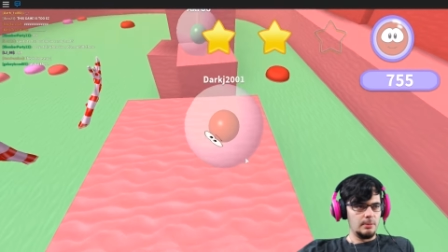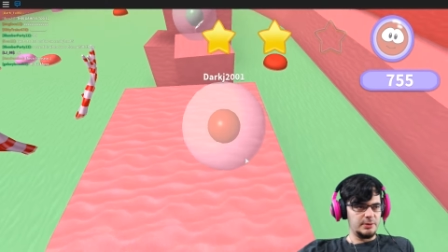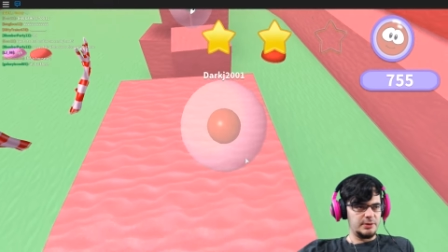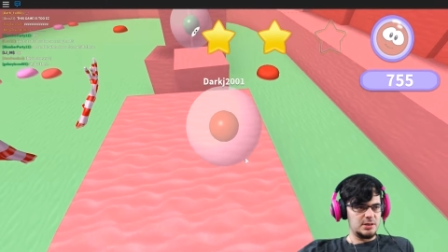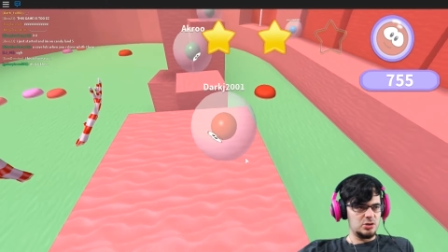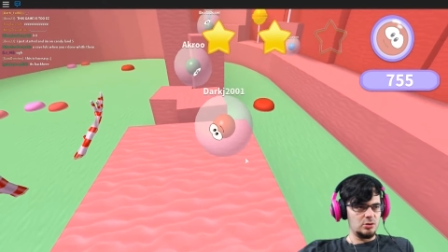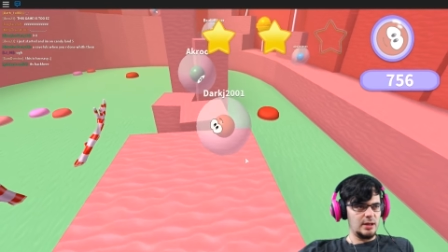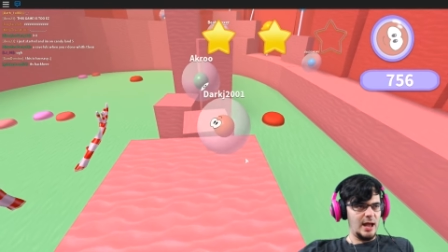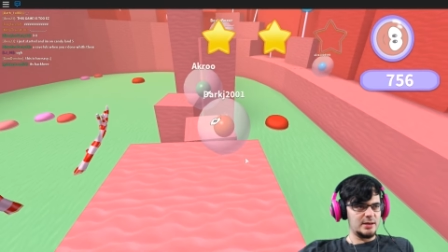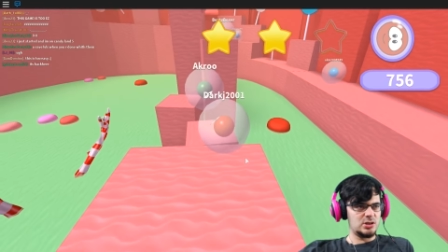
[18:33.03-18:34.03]
But this is your
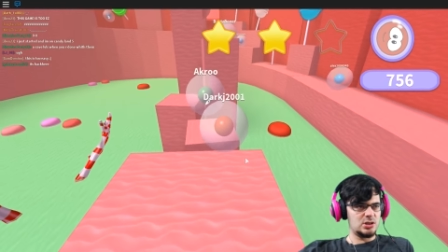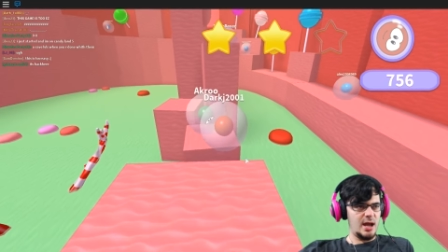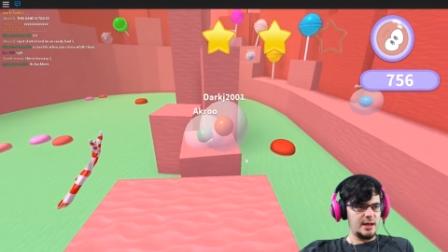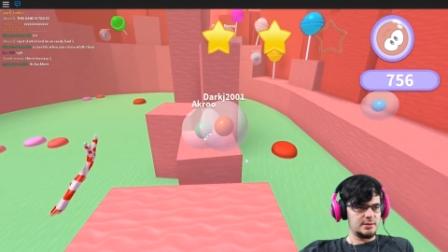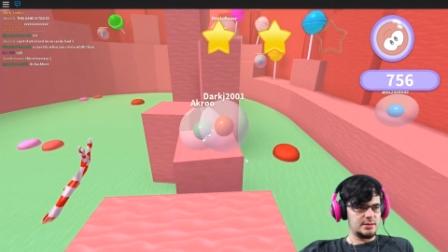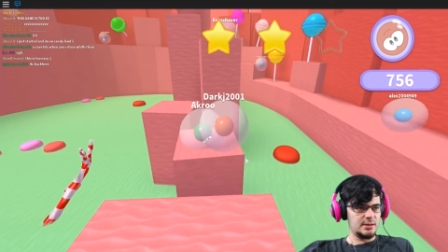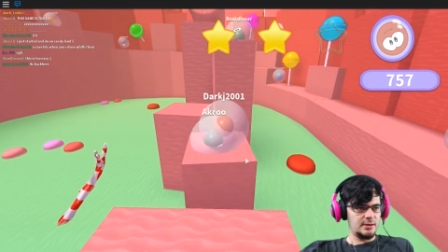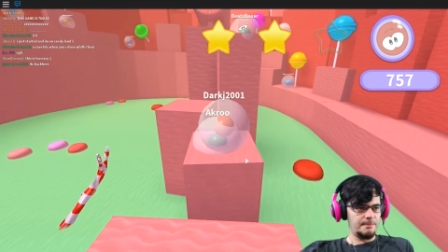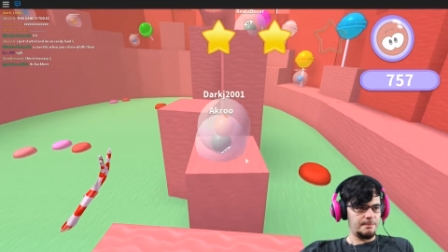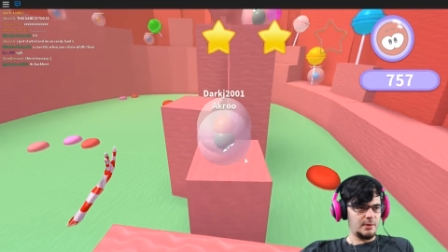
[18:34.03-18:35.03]
last chance.
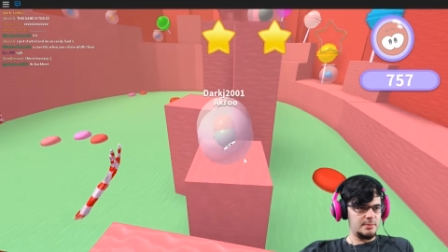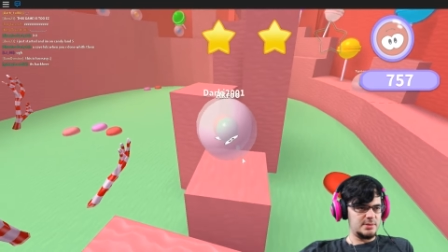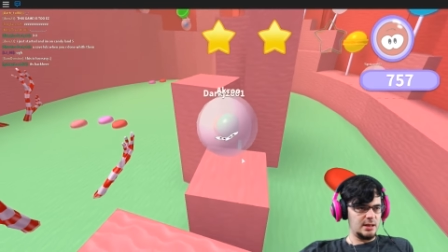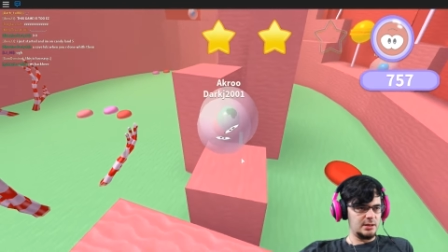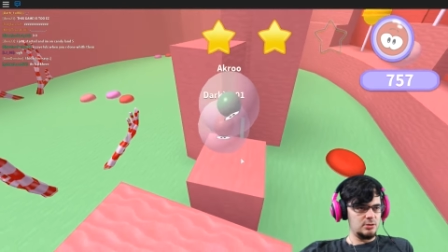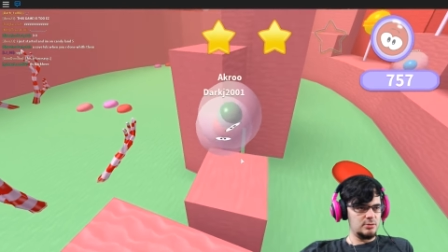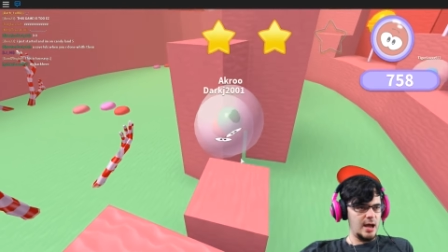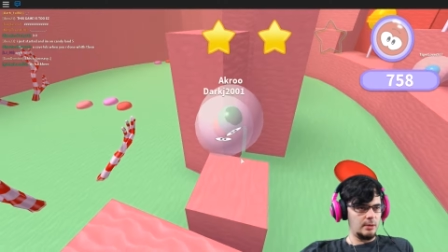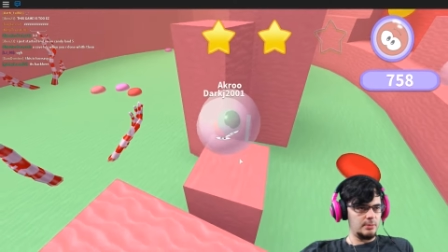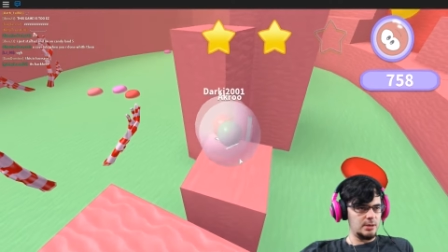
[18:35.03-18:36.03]
I'm telling you
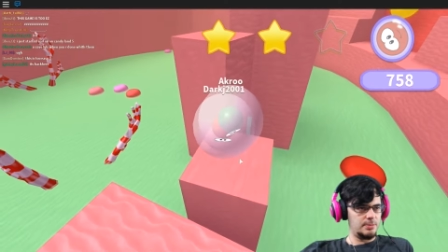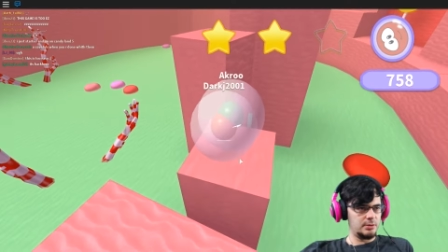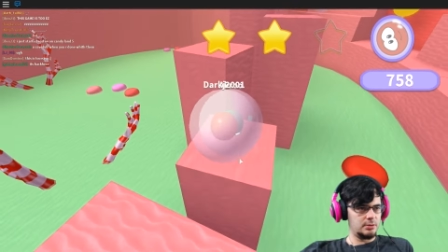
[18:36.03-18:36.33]
now, Meep.